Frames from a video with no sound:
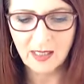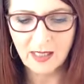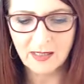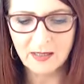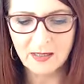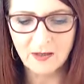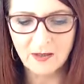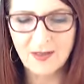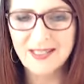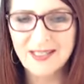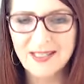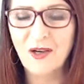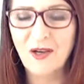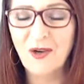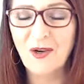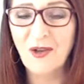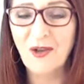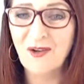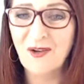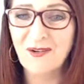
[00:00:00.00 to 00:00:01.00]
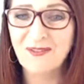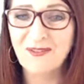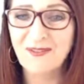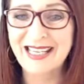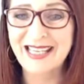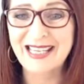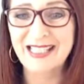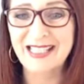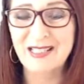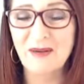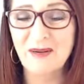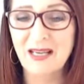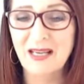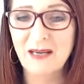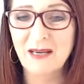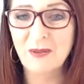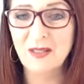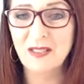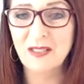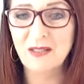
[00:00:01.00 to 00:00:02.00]
So there's a lot of kids being
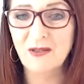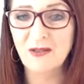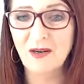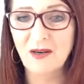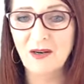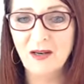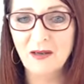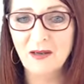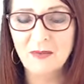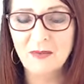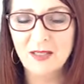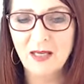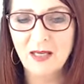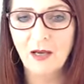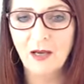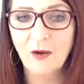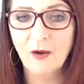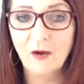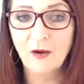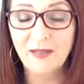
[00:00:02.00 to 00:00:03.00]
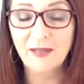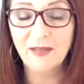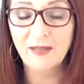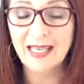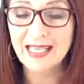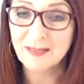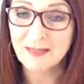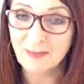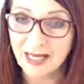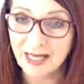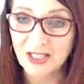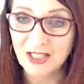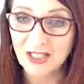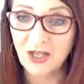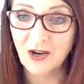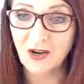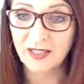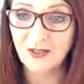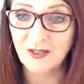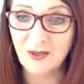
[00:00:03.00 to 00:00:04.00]
prescribed, a lot of kids being
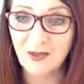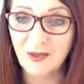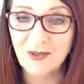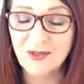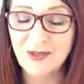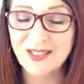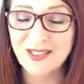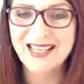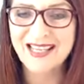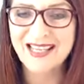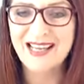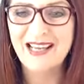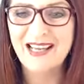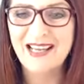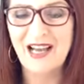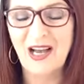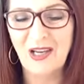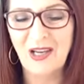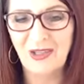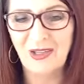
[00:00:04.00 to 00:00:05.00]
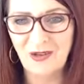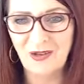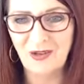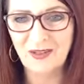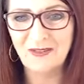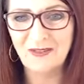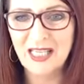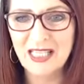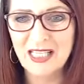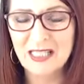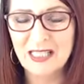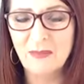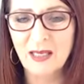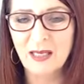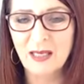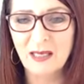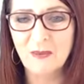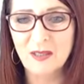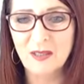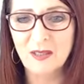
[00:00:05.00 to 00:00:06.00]
diagnosed, a lot of kids being
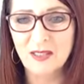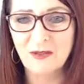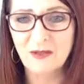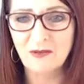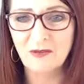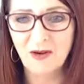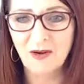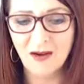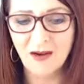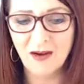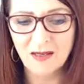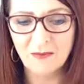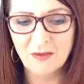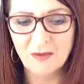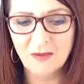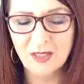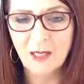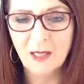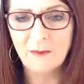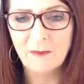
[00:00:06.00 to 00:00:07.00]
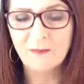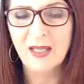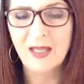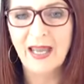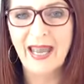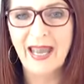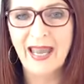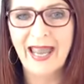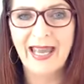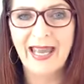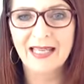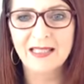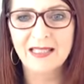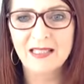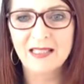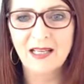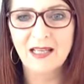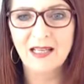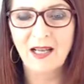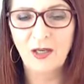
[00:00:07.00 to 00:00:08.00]
prescribed, and
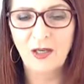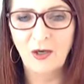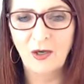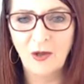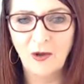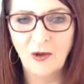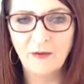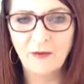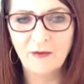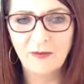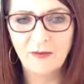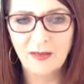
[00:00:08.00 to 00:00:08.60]
a lot of